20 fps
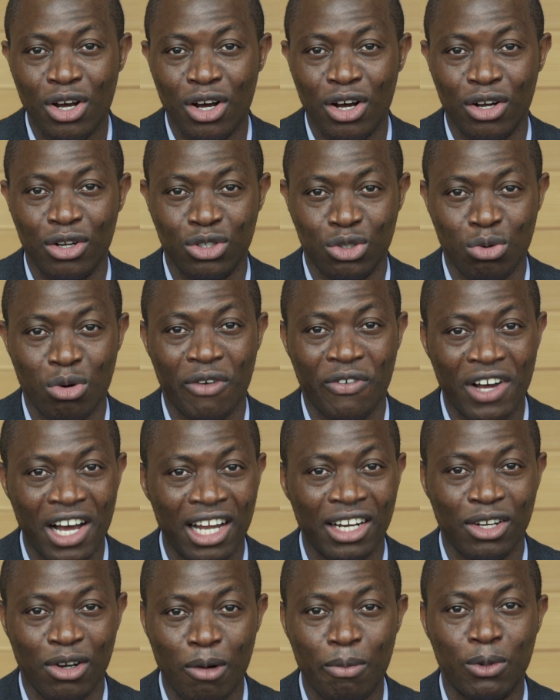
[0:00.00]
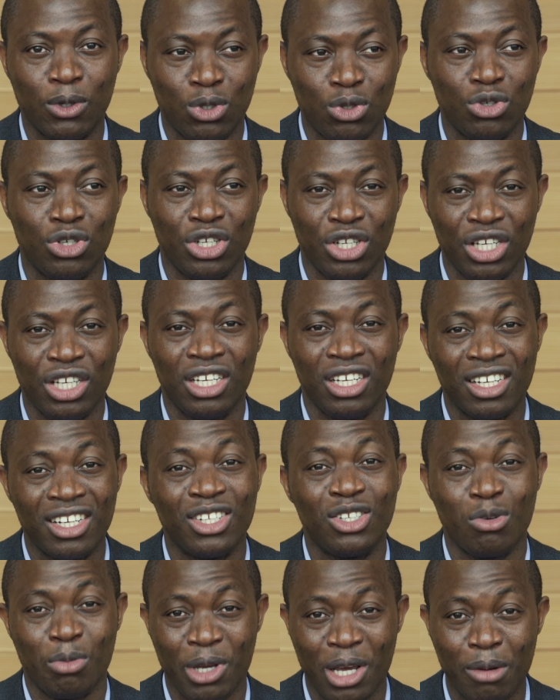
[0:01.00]
uh, to have had the opportunity
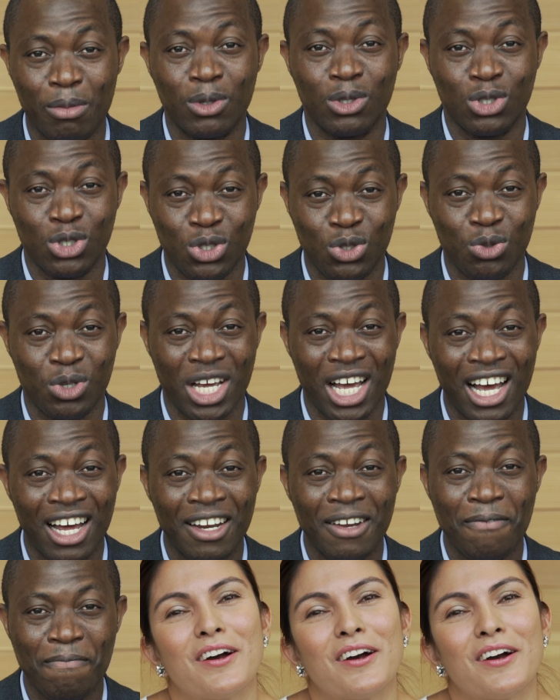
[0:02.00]
to be able to do that.